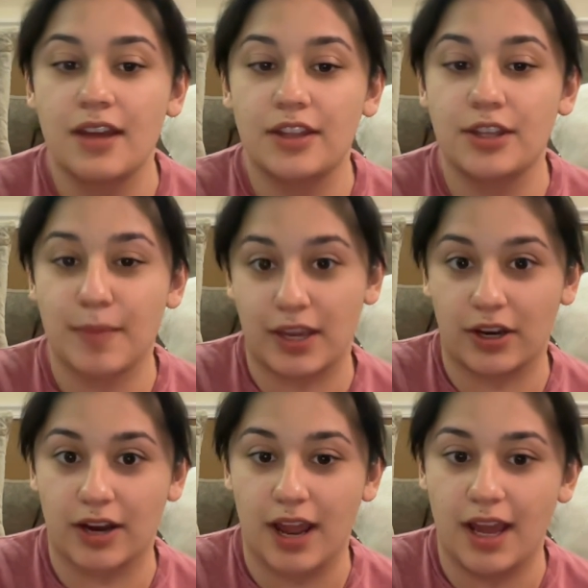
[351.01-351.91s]
the maker
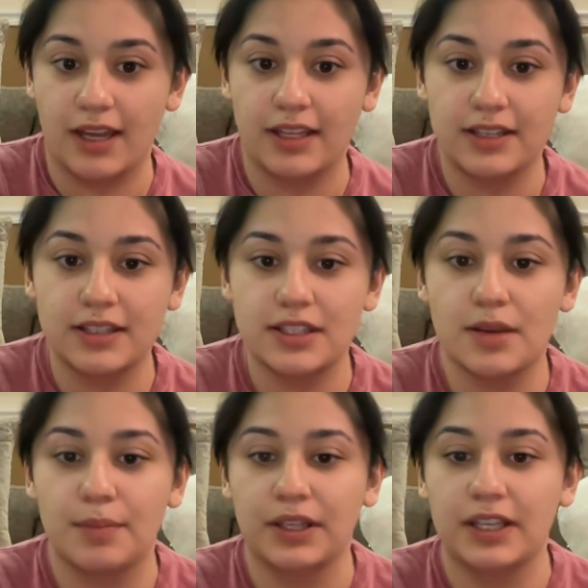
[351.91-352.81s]
Keynes
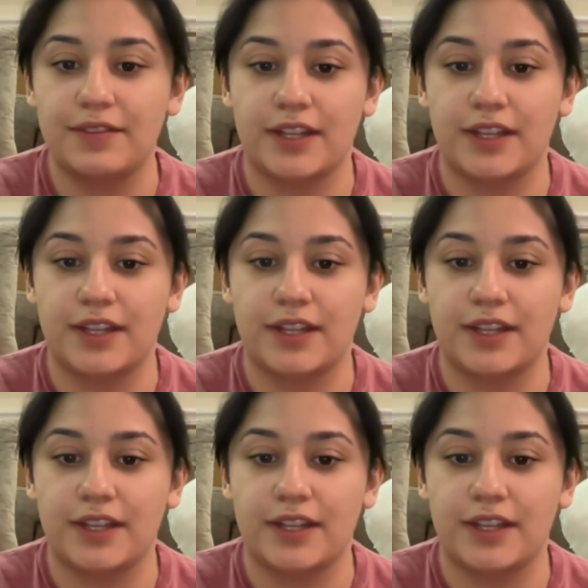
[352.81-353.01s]
believed